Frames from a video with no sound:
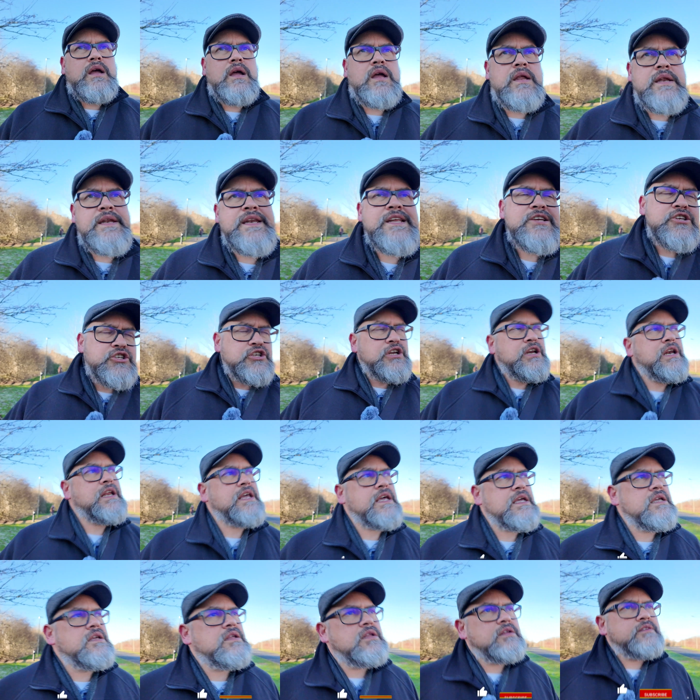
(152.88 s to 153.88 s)

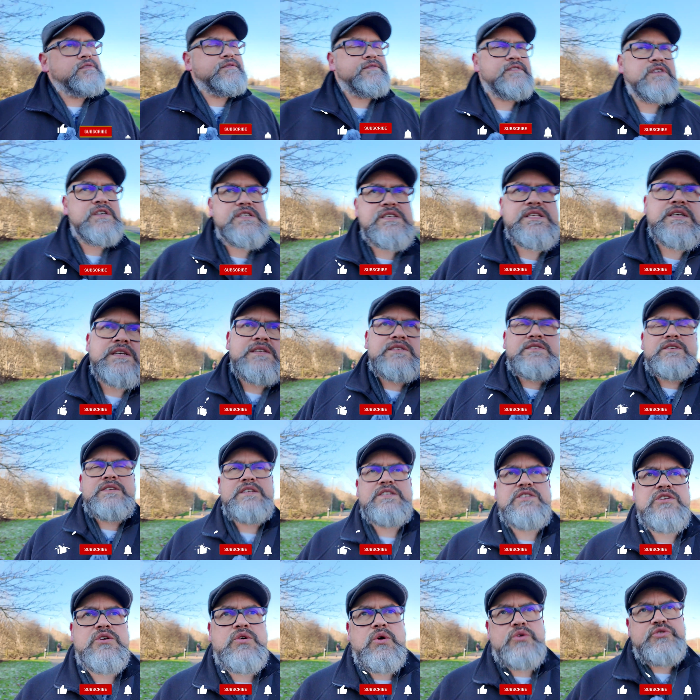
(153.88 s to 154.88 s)
Initially, the first things I
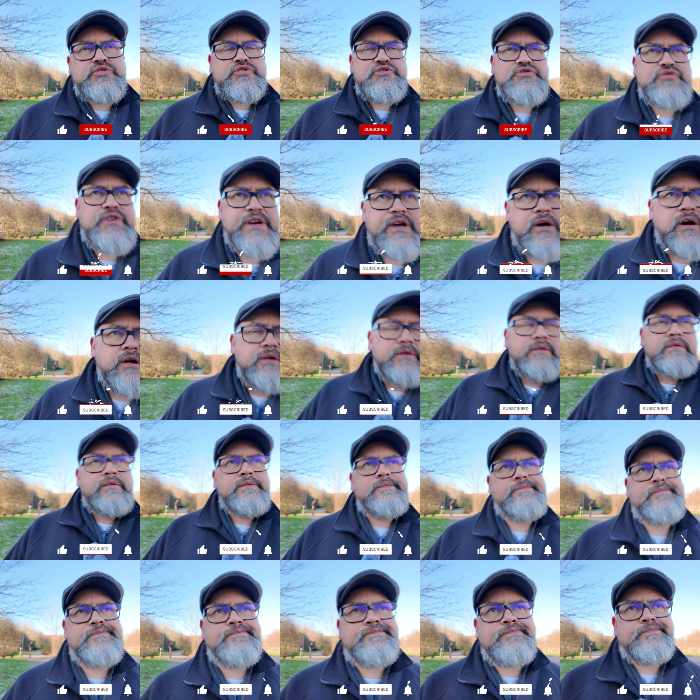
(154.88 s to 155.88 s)
need to concentrate on
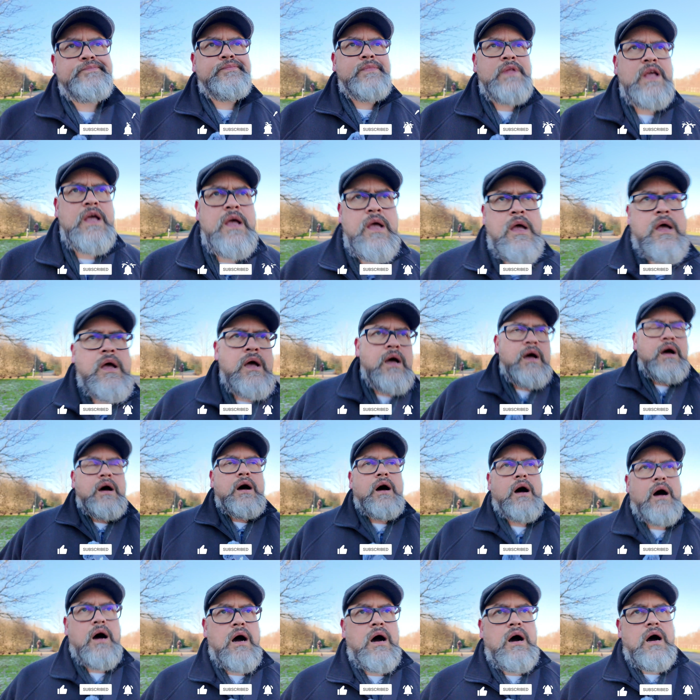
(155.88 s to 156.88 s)

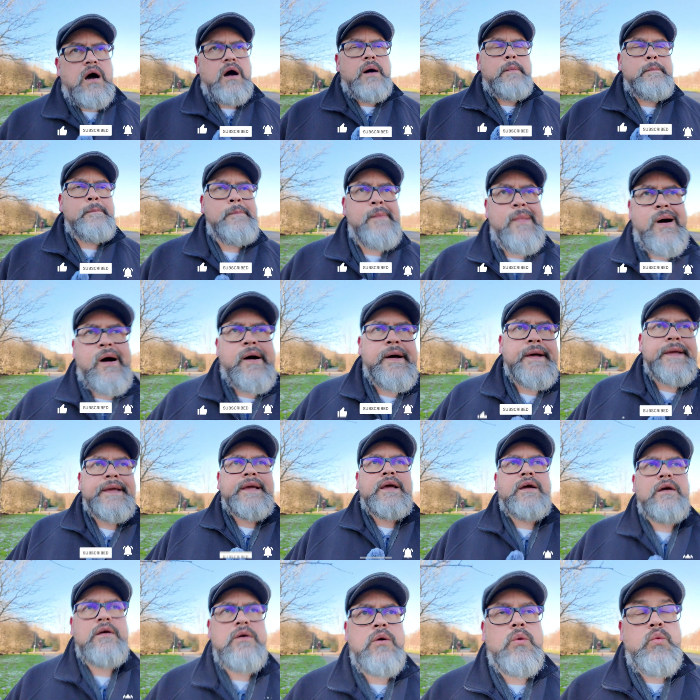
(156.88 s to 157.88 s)
are my
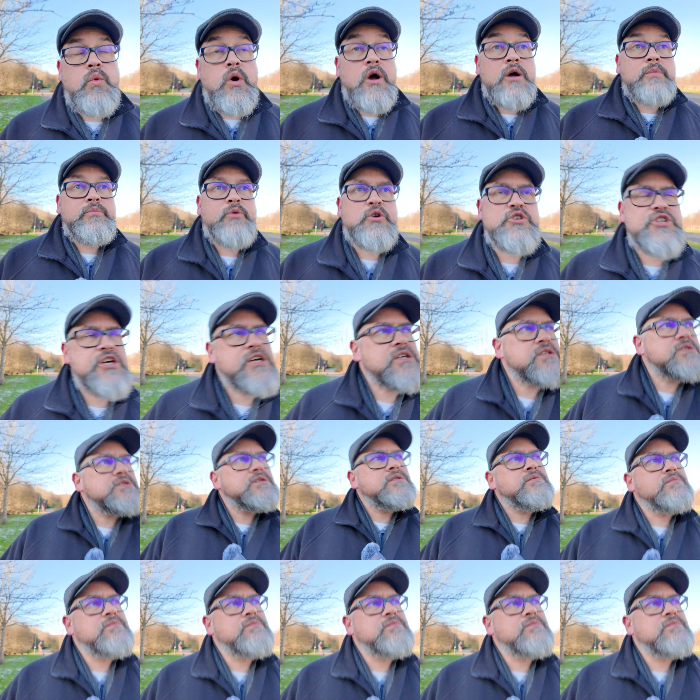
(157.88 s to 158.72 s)
work projects.